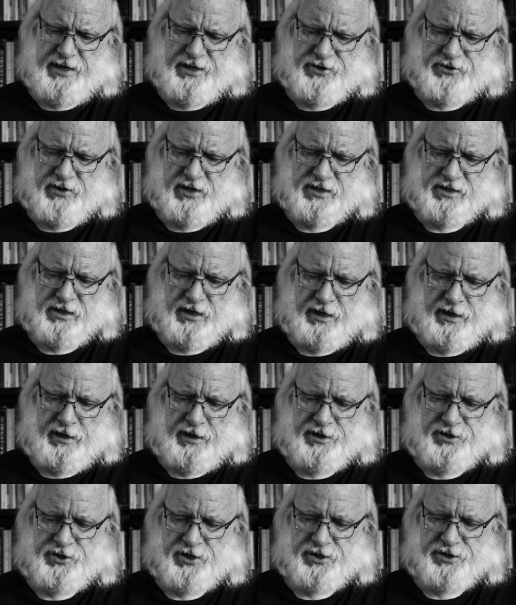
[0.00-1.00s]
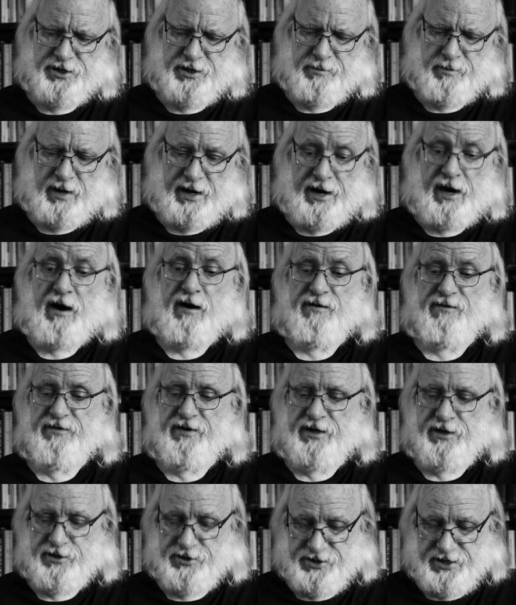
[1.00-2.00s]
interest lately, judging by our
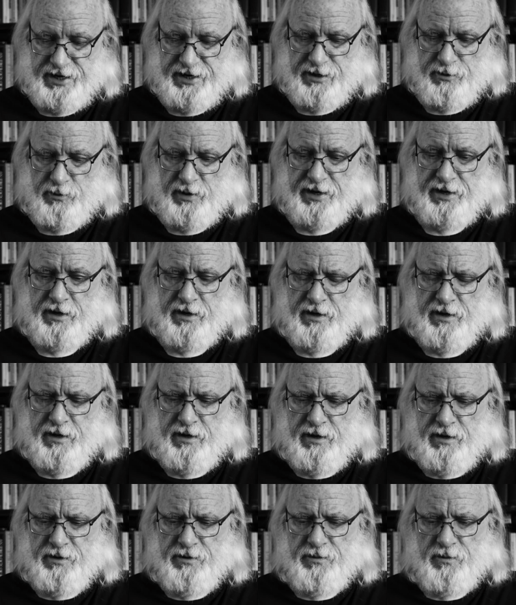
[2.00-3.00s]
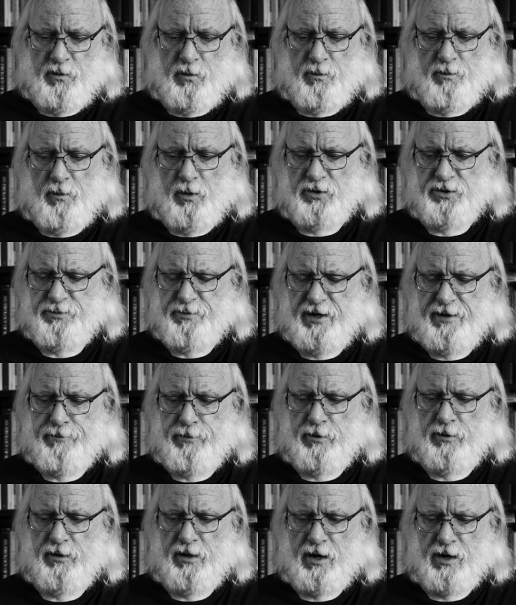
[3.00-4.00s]
figures anyway. Most
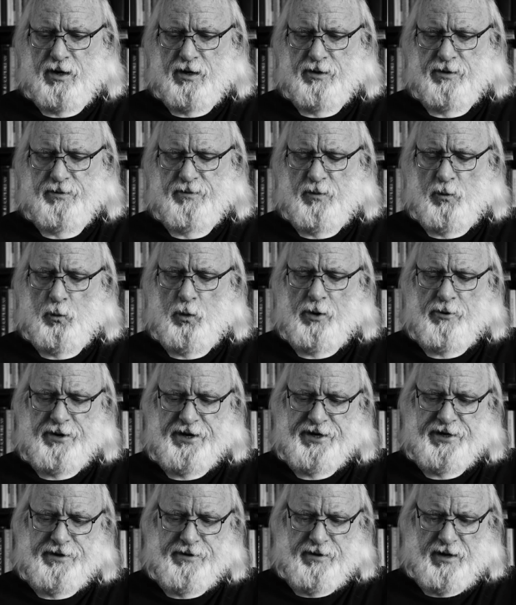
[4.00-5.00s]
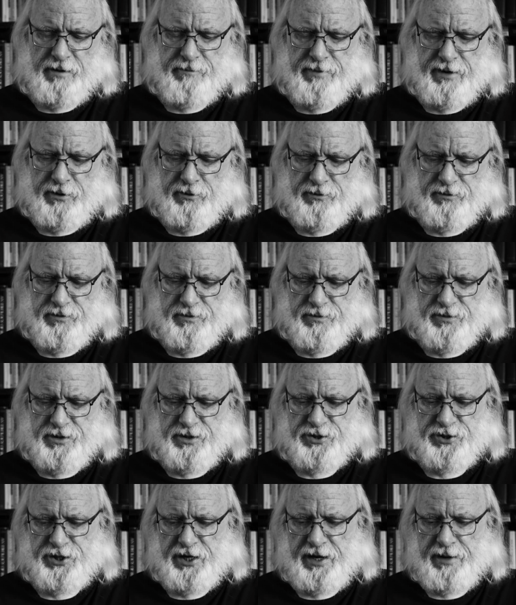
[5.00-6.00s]
people are worried about
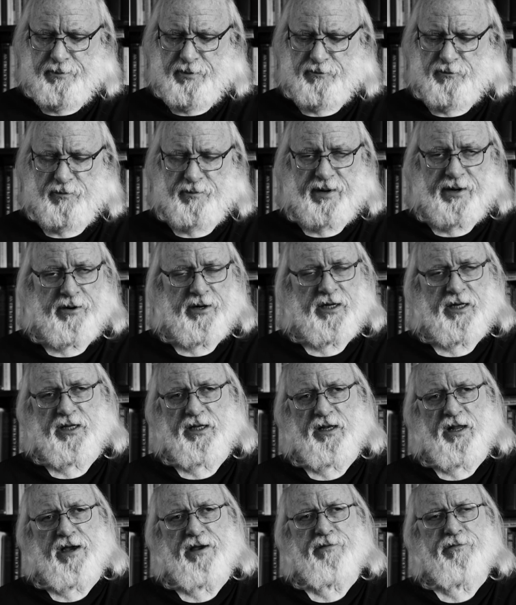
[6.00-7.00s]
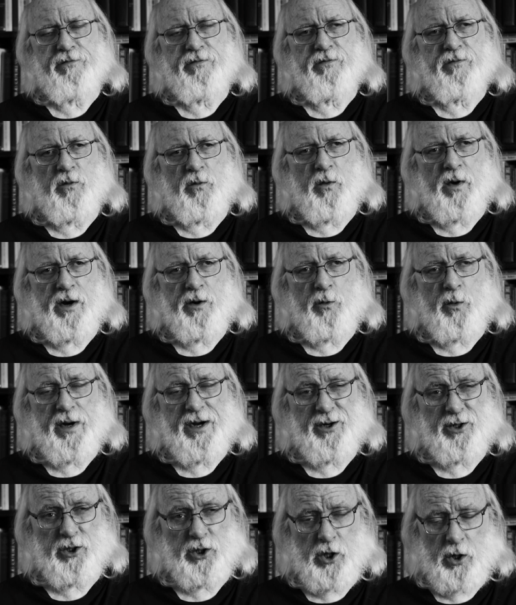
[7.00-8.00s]
the shape of American life, where
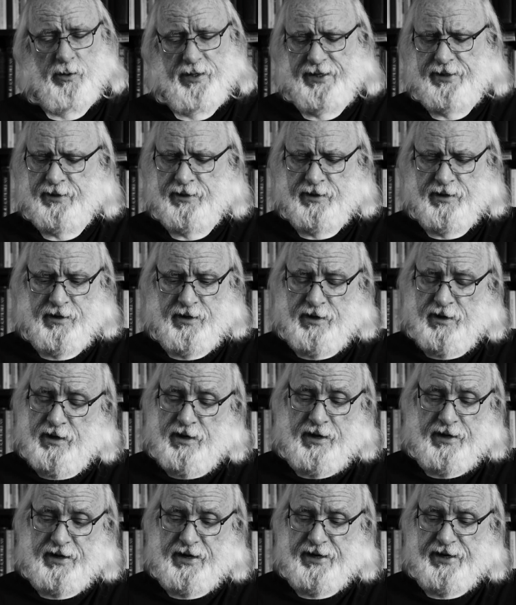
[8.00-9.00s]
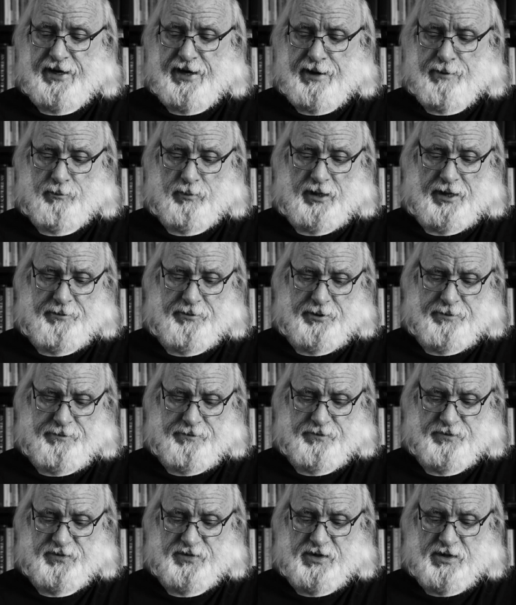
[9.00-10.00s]
we're going, and I can't blame them.
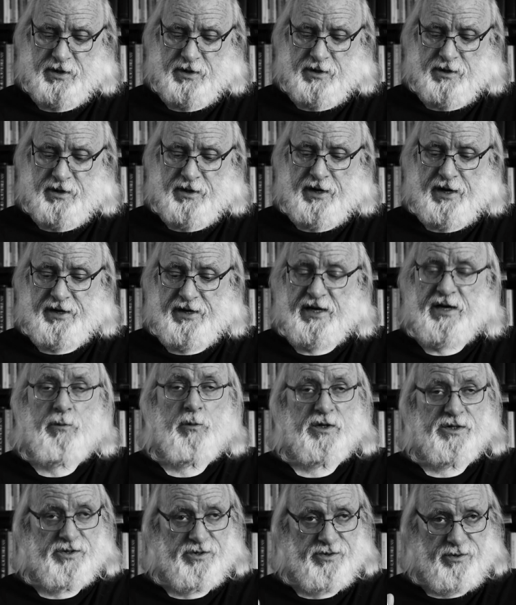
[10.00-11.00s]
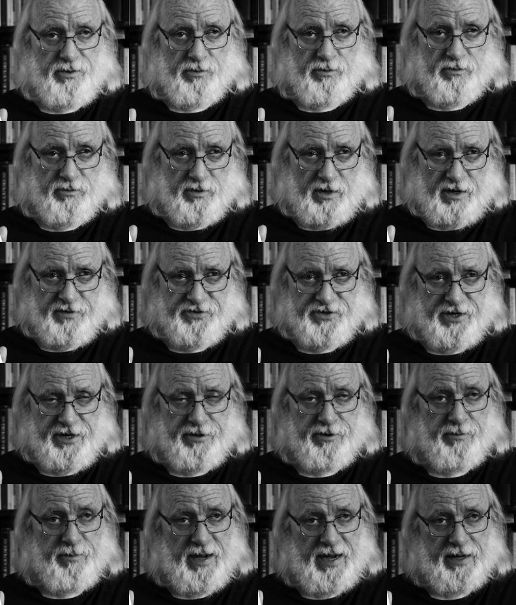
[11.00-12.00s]
And he was too,
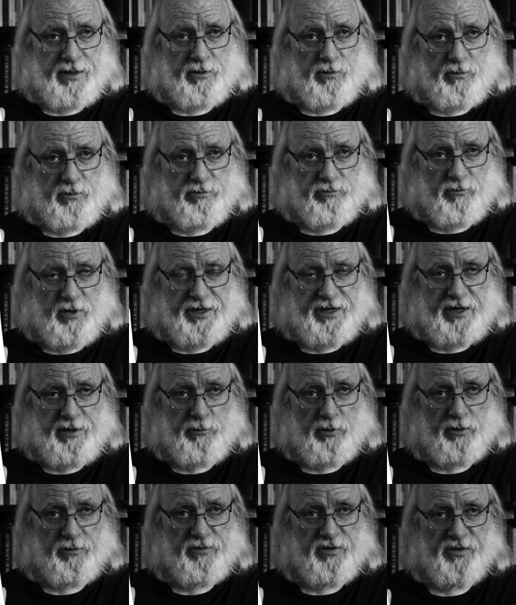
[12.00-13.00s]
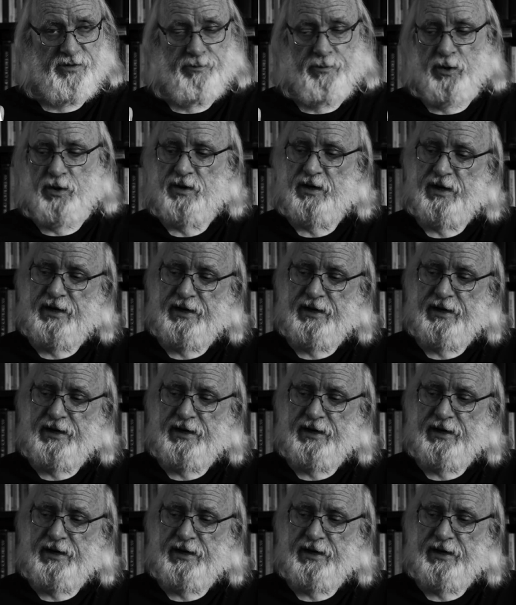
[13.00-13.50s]
Hofstadter, back when he wrote this book